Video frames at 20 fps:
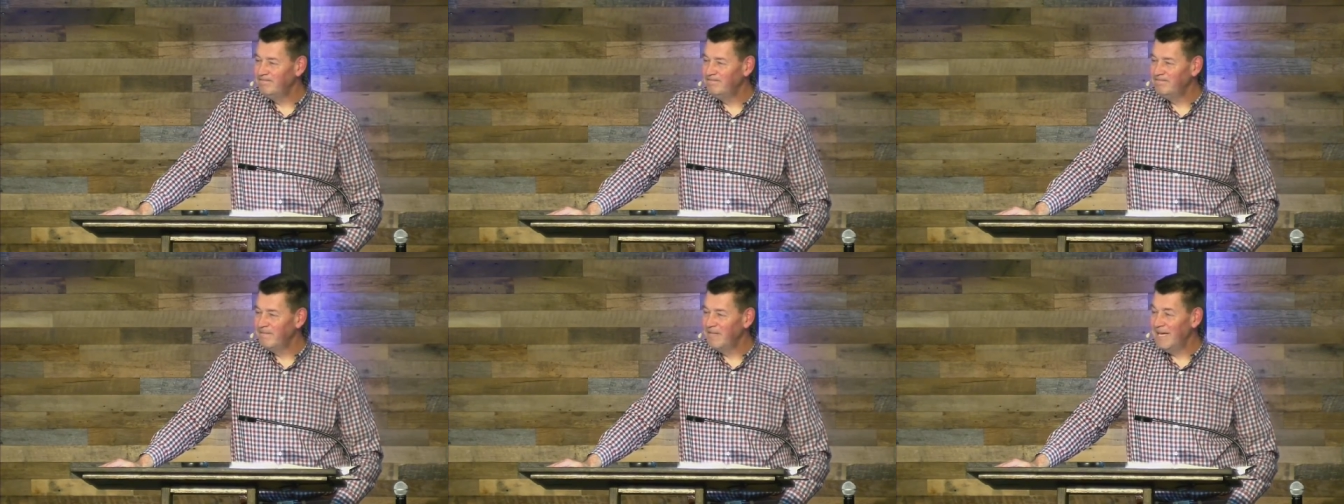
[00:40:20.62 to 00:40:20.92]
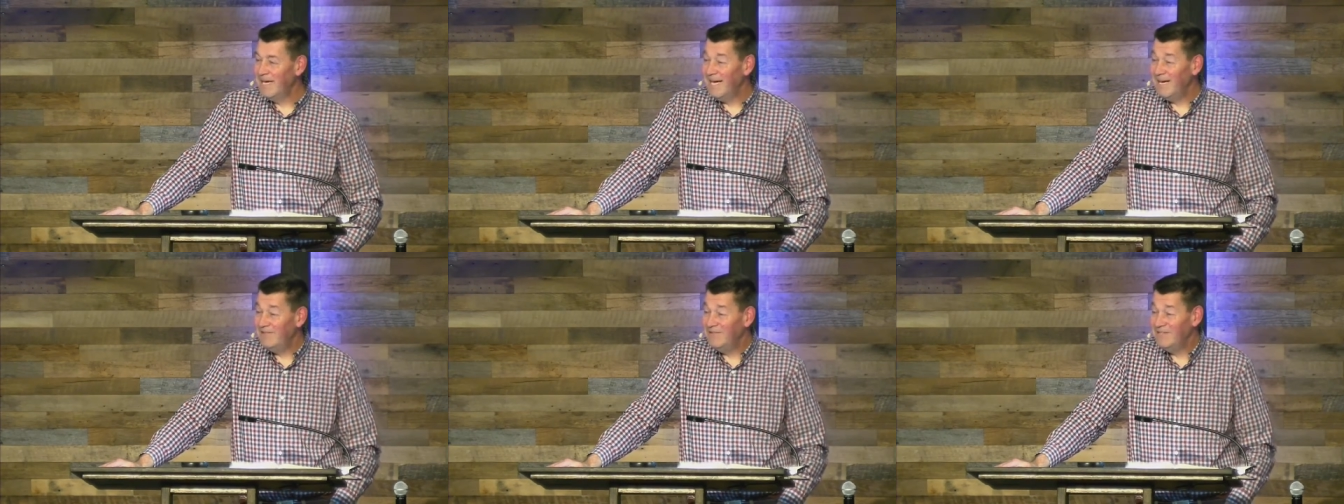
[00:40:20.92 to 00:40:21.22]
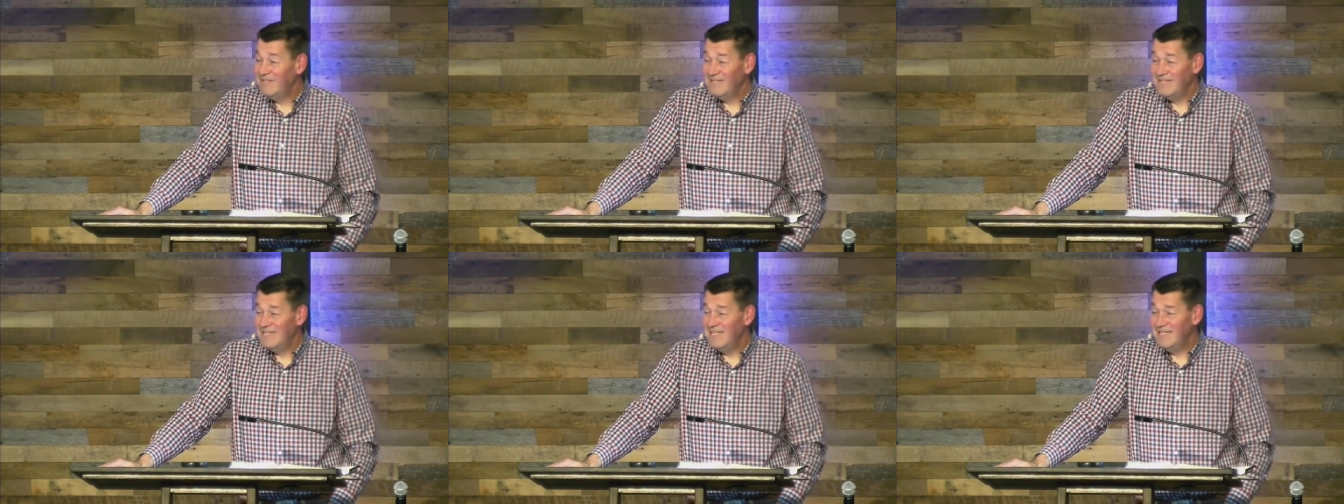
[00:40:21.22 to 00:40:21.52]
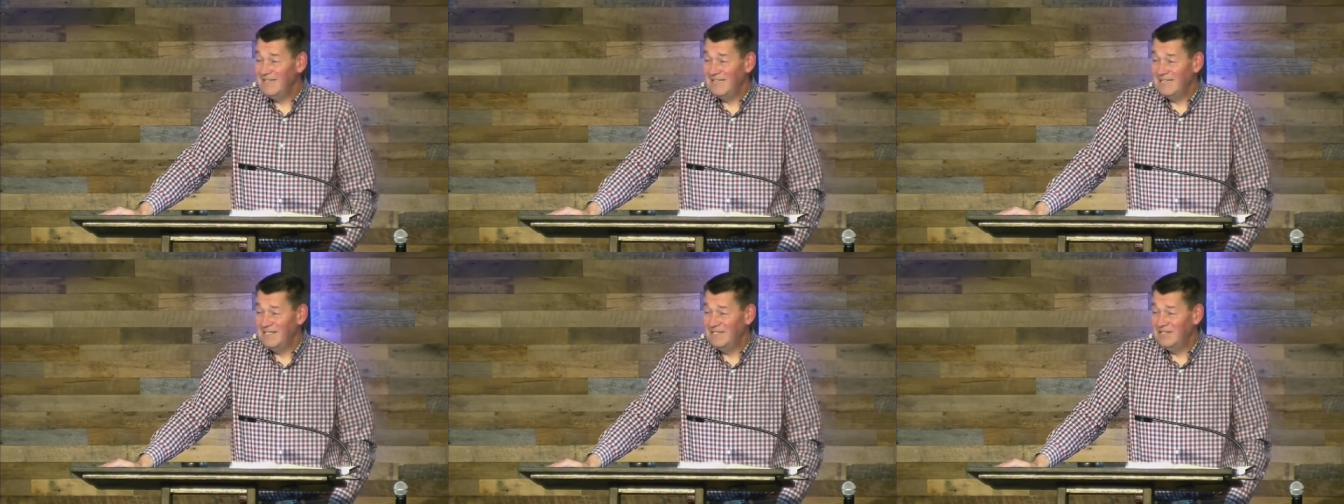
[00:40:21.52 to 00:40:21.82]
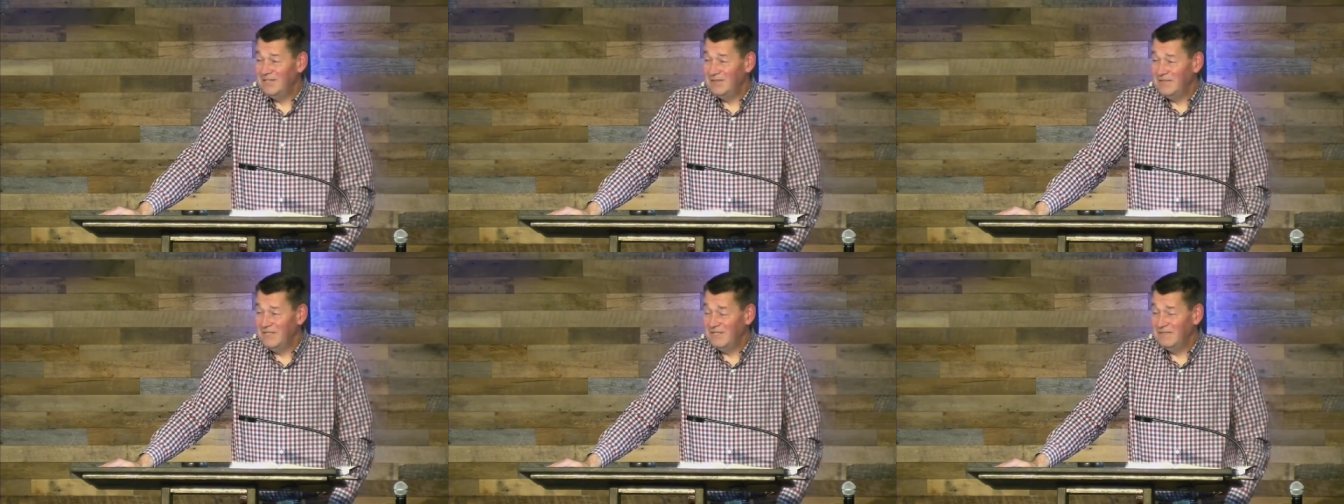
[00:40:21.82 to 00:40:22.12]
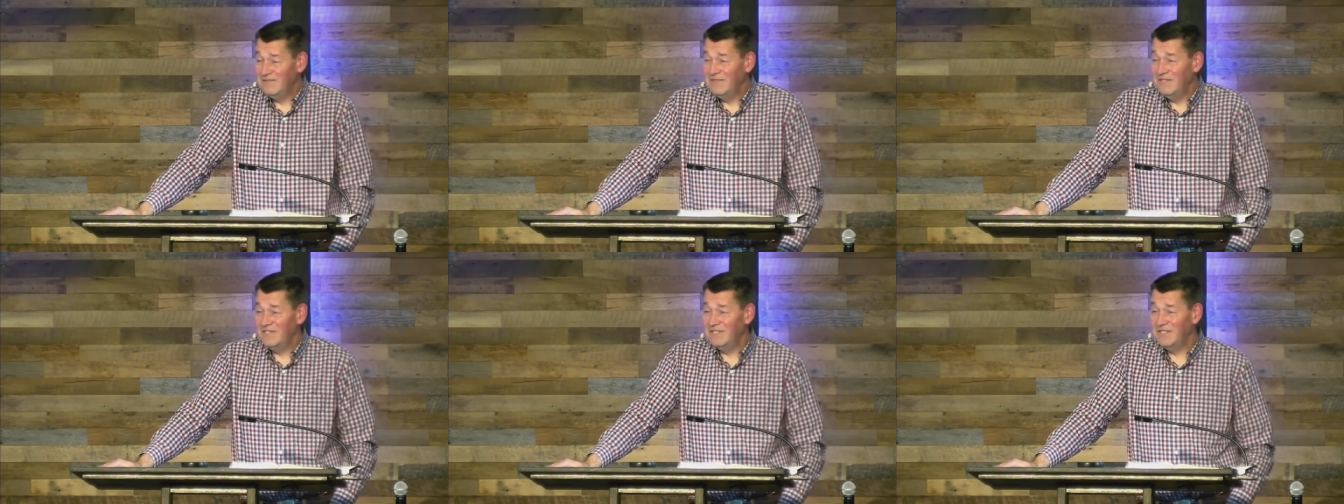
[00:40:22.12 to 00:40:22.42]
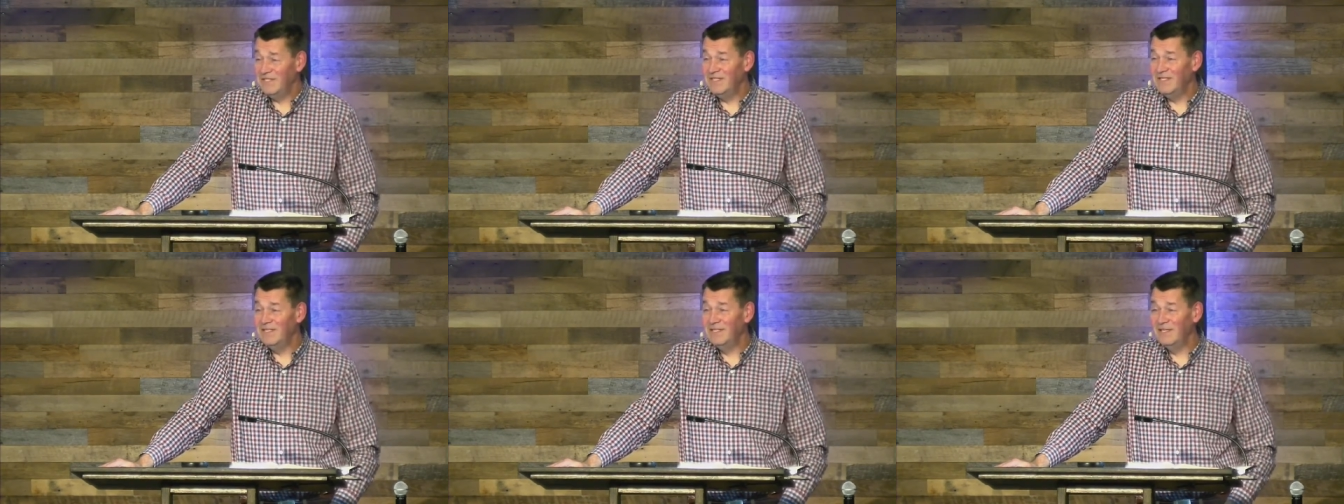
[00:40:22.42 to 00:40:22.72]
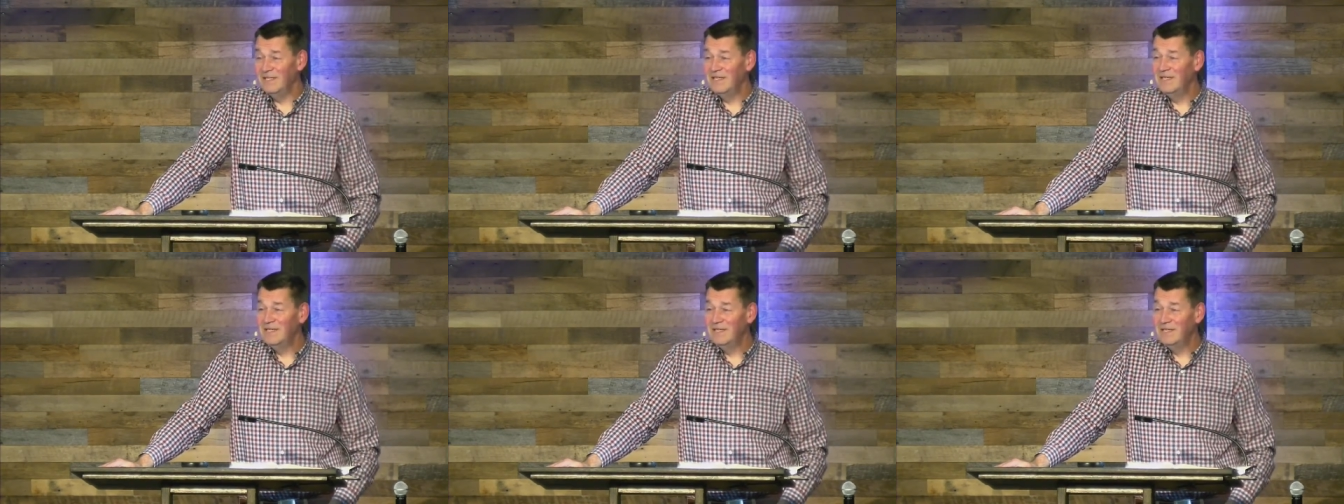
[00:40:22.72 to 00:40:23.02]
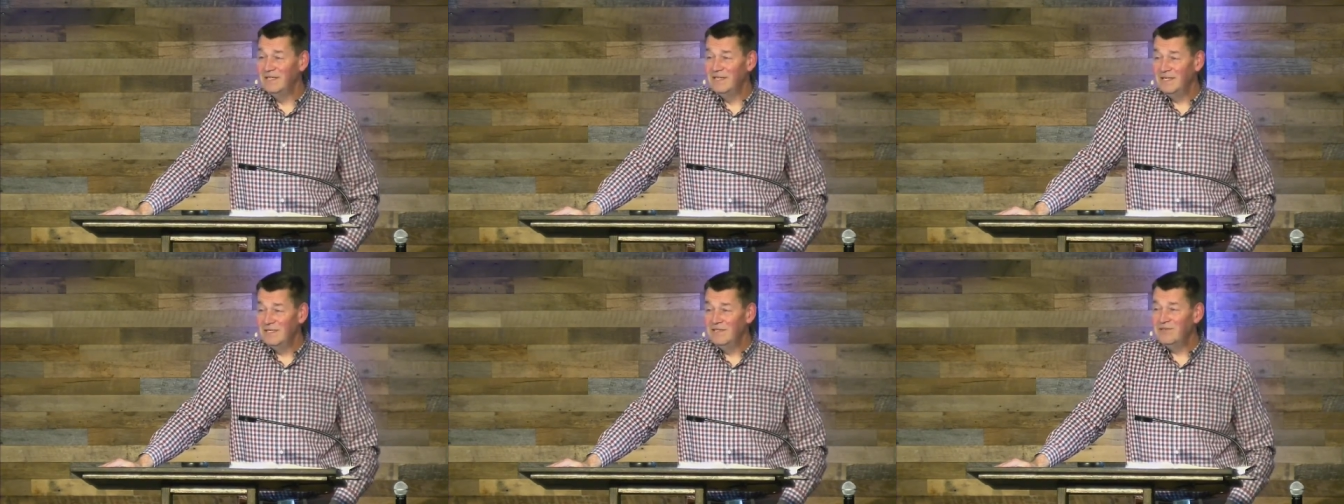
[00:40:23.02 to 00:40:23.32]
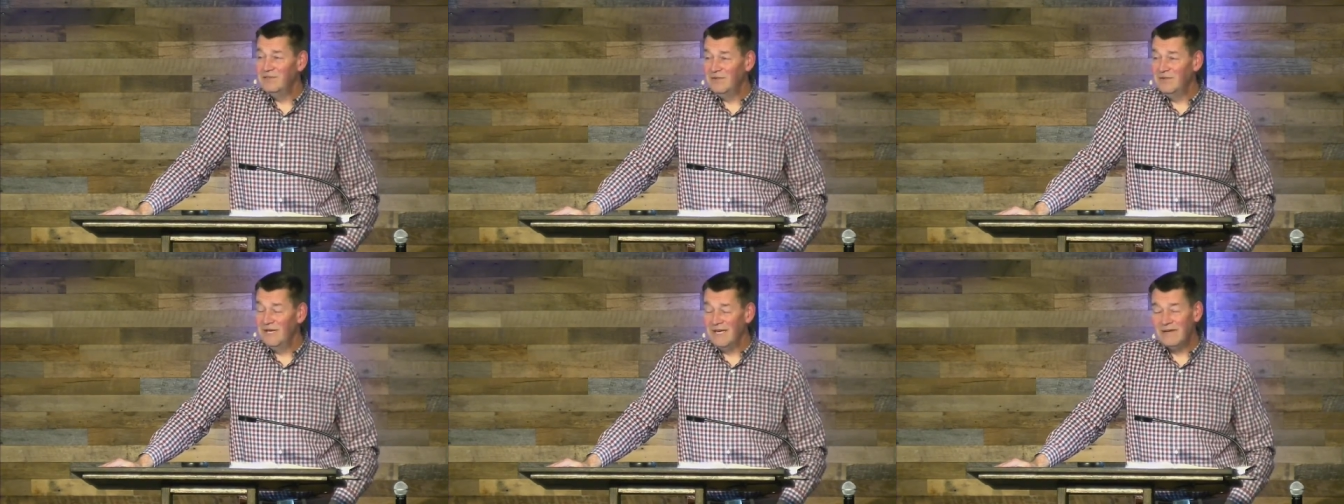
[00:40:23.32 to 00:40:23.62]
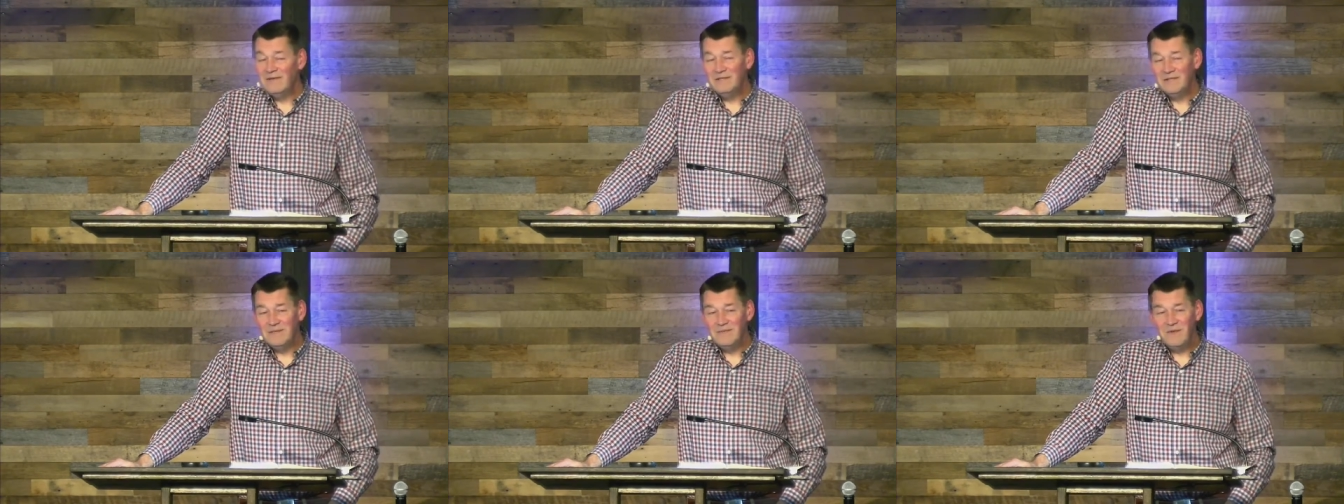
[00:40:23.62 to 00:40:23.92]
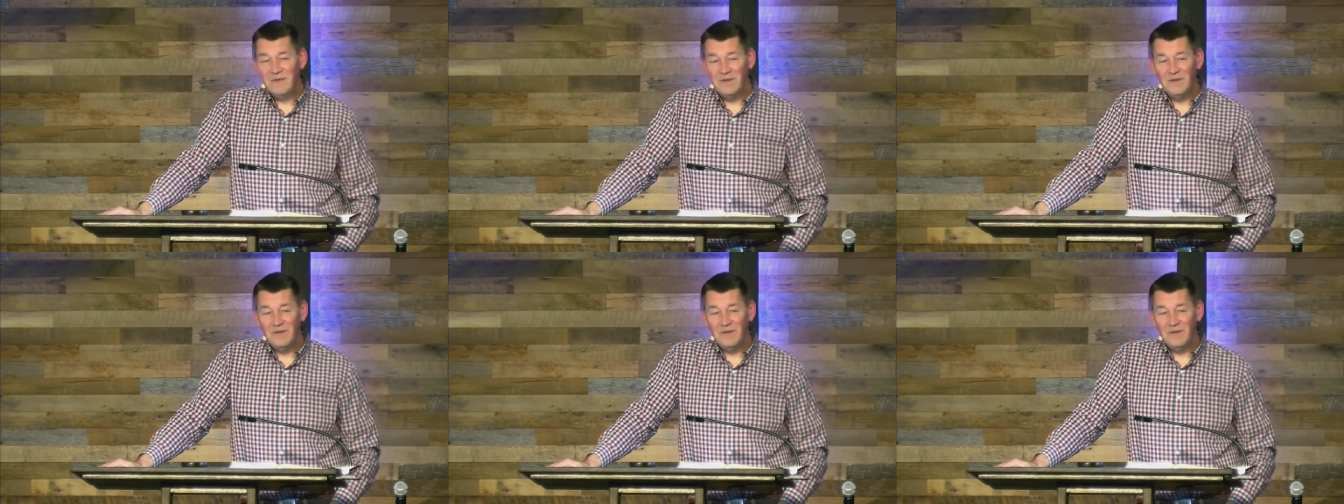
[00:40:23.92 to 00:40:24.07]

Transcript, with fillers: I really think God's shown us a vision. So now it's up to the